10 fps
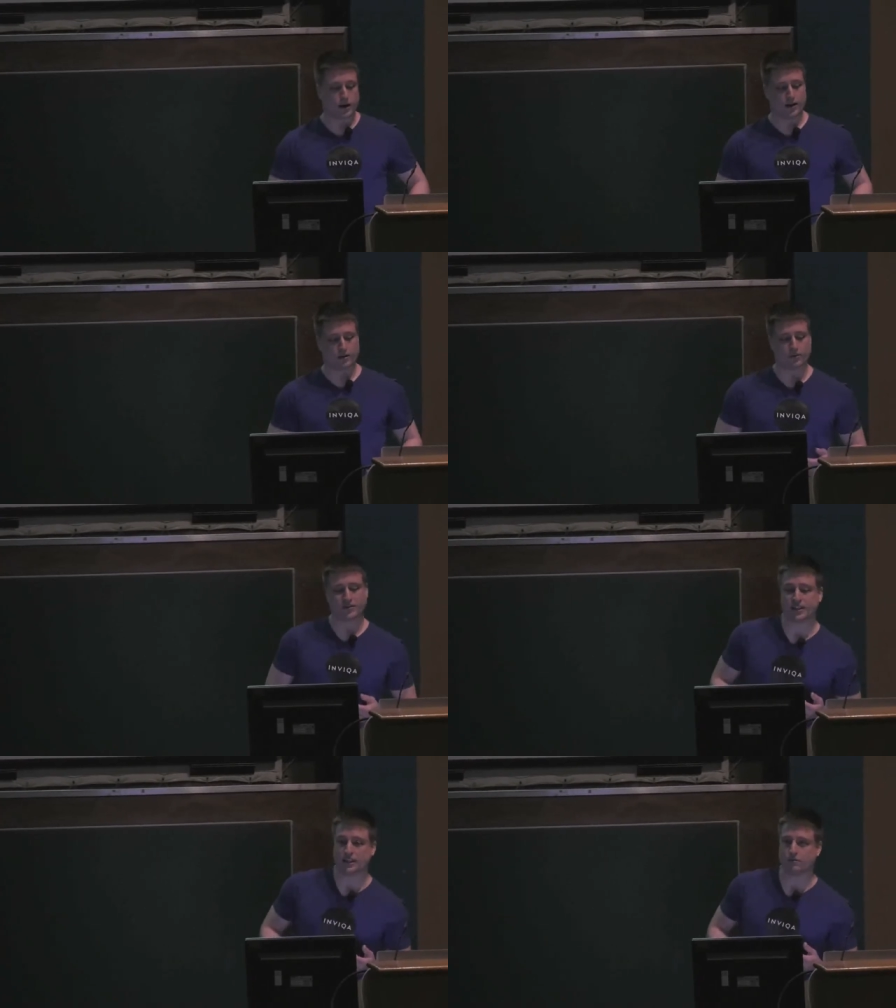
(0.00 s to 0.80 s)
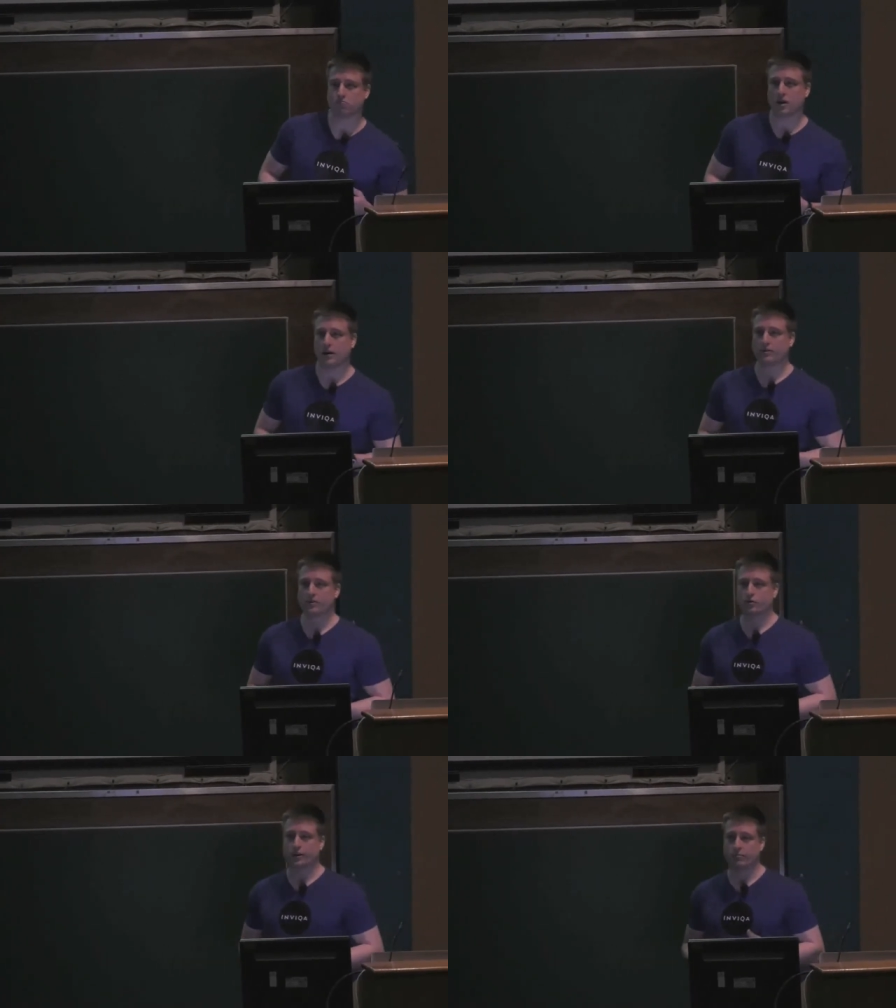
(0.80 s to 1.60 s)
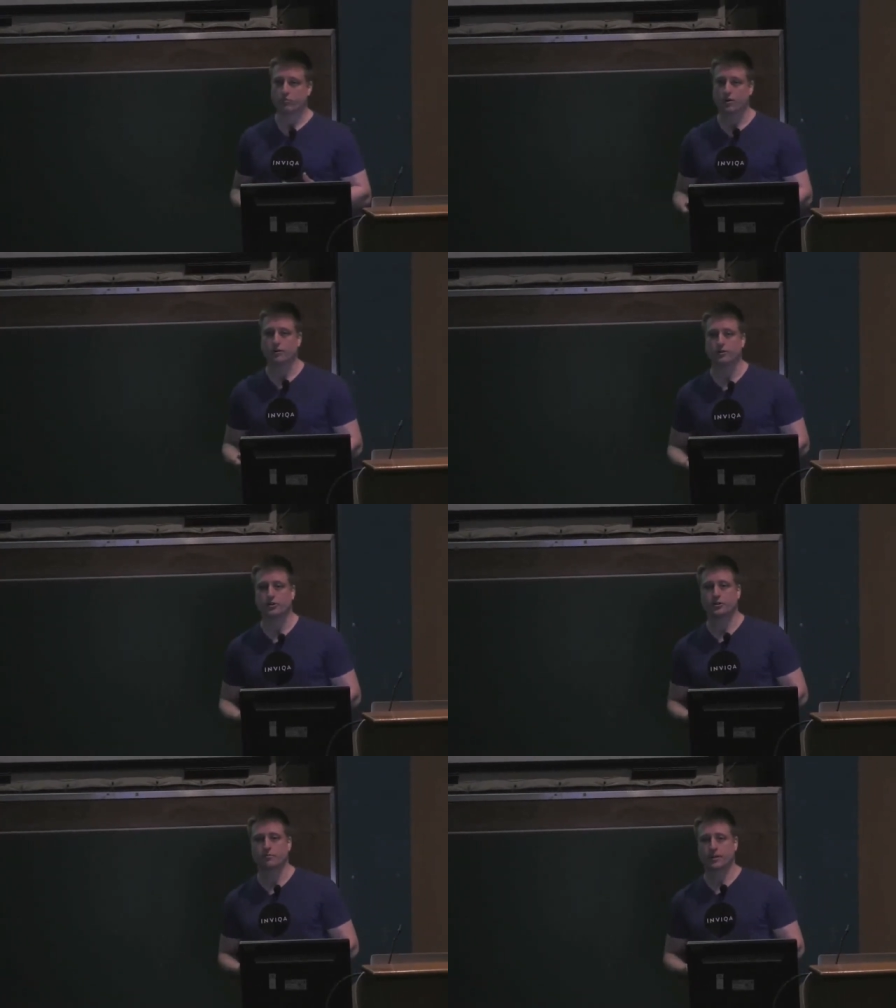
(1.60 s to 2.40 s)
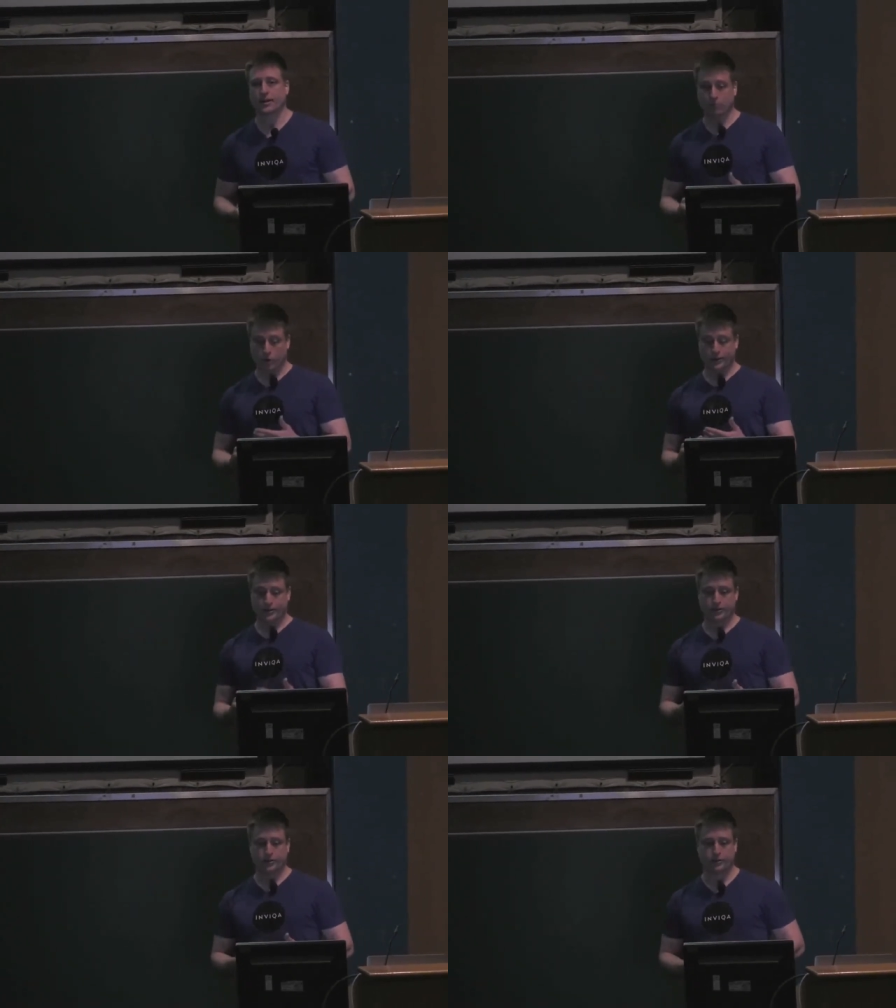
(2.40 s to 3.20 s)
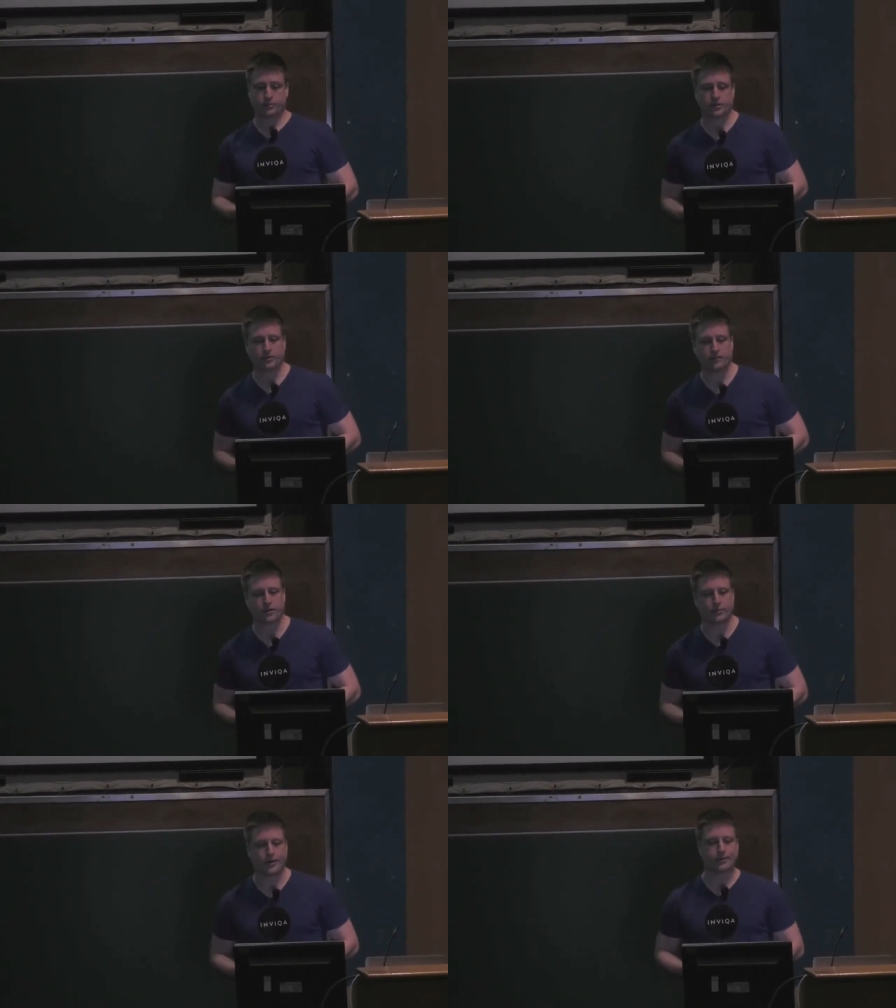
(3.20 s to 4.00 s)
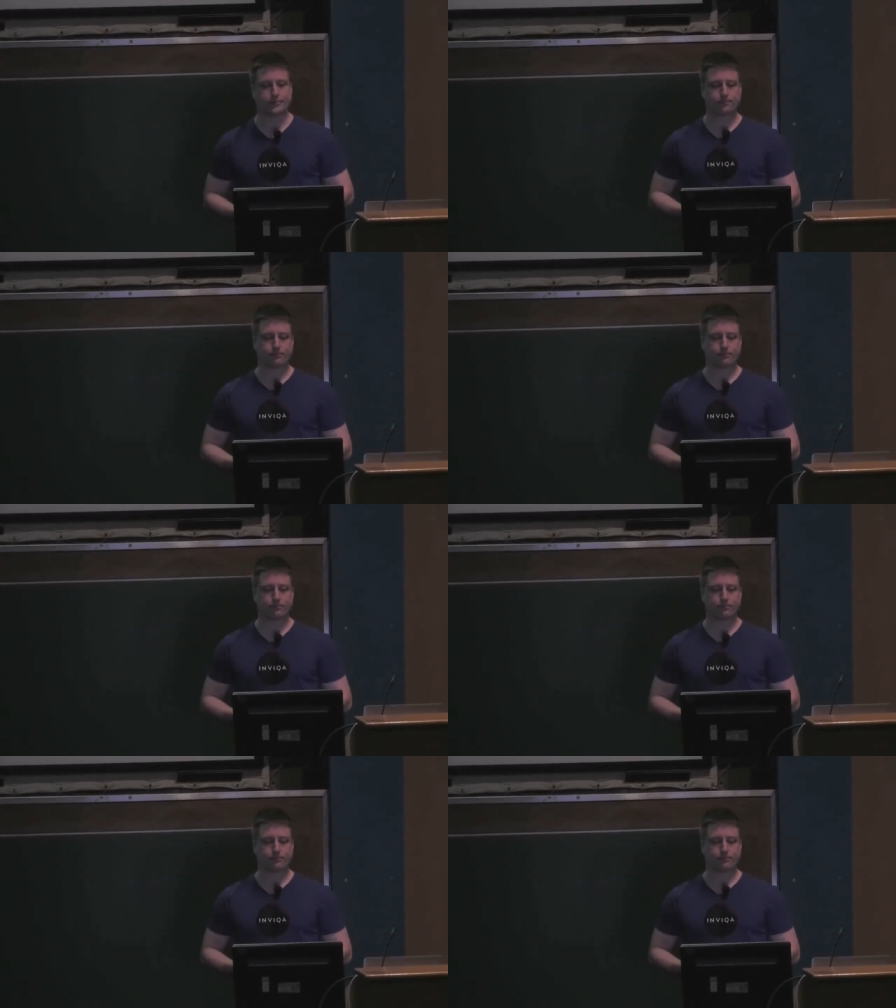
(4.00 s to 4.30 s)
And we've seen how it's storing a branch being a pointer to a specific commit.